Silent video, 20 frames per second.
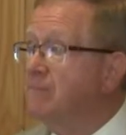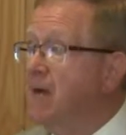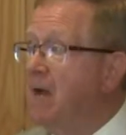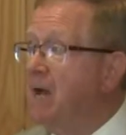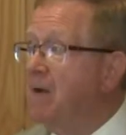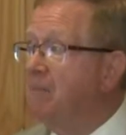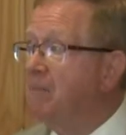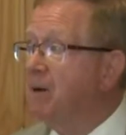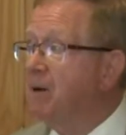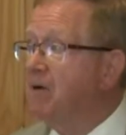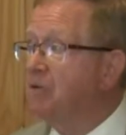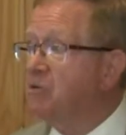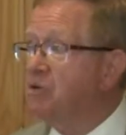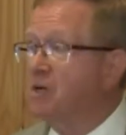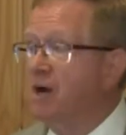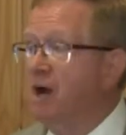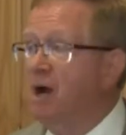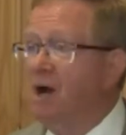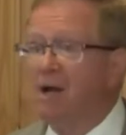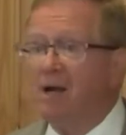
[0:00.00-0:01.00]
And because
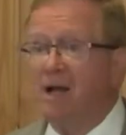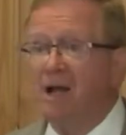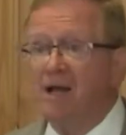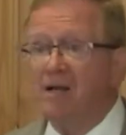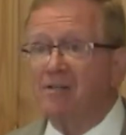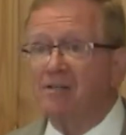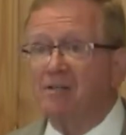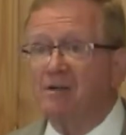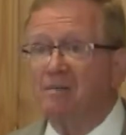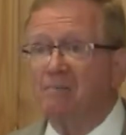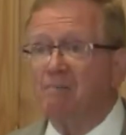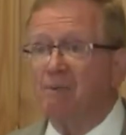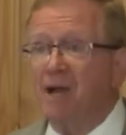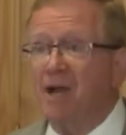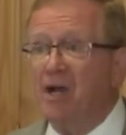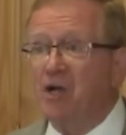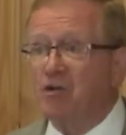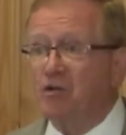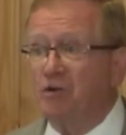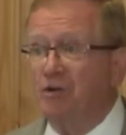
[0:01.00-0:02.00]
God has
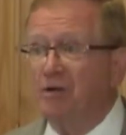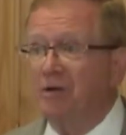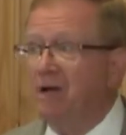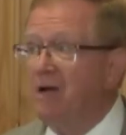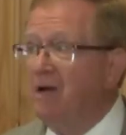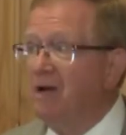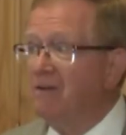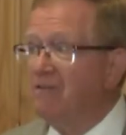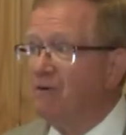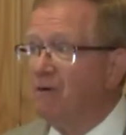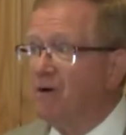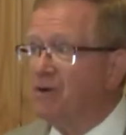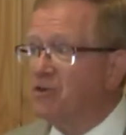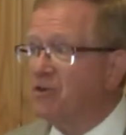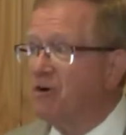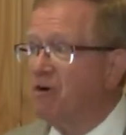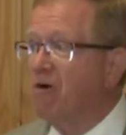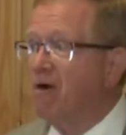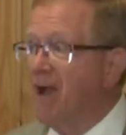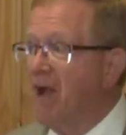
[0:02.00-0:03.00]
compassion for his
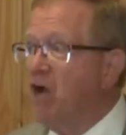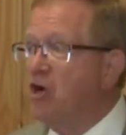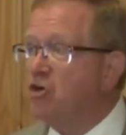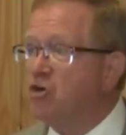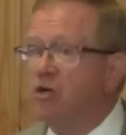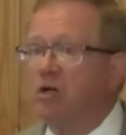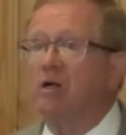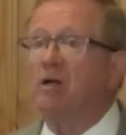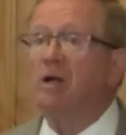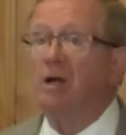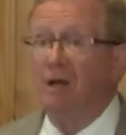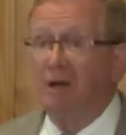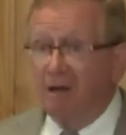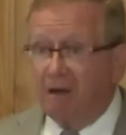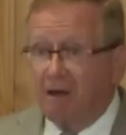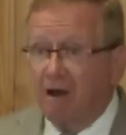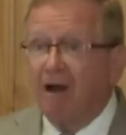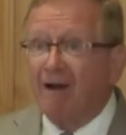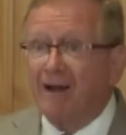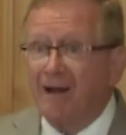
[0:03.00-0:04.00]
creation,
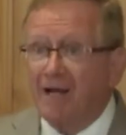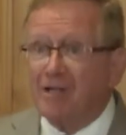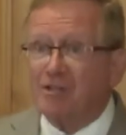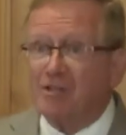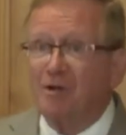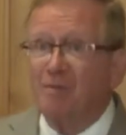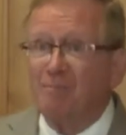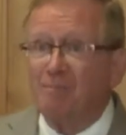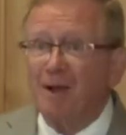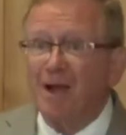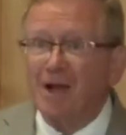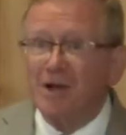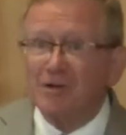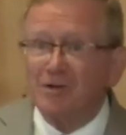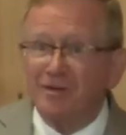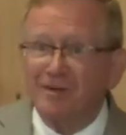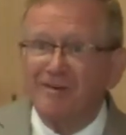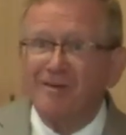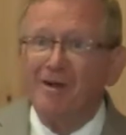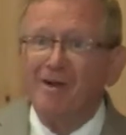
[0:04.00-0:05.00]
God has
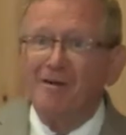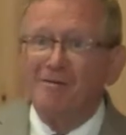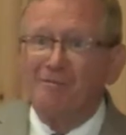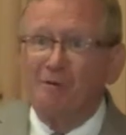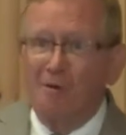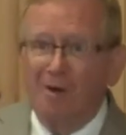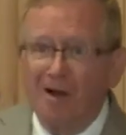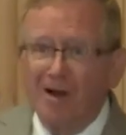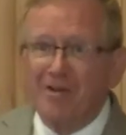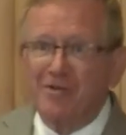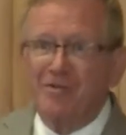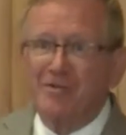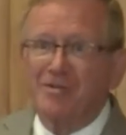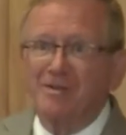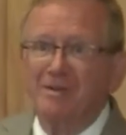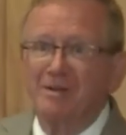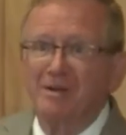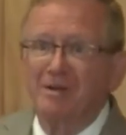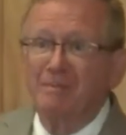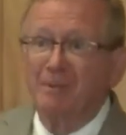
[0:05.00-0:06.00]
compassion for
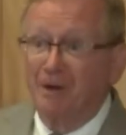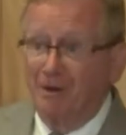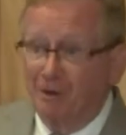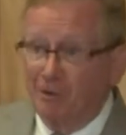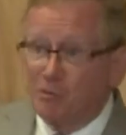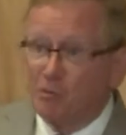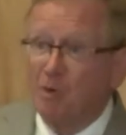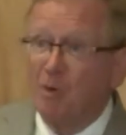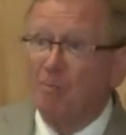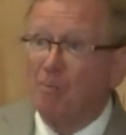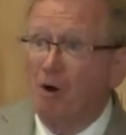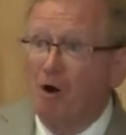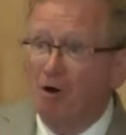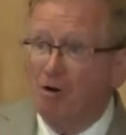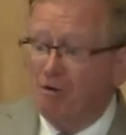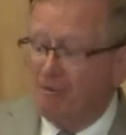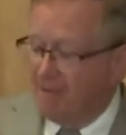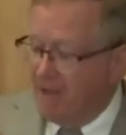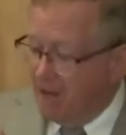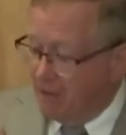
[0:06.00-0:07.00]
us because we're
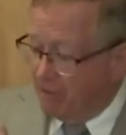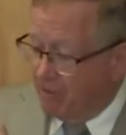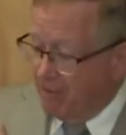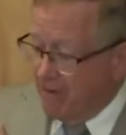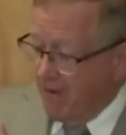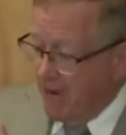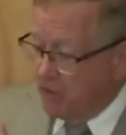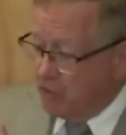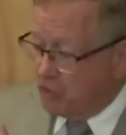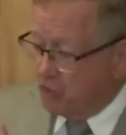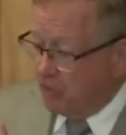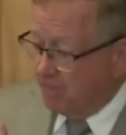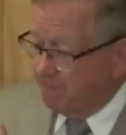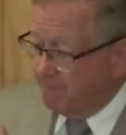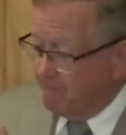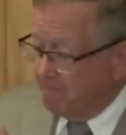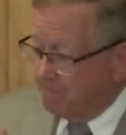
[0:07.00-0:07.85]
part of that creation.